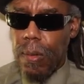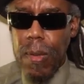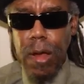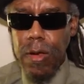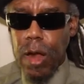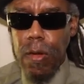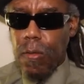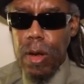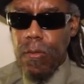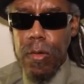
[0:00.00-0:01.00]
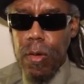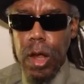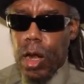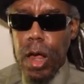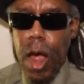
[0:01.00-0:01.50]
Mouse ain't gonna give us no
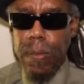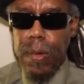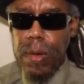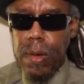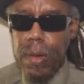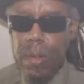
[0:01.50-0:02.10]
helicopter.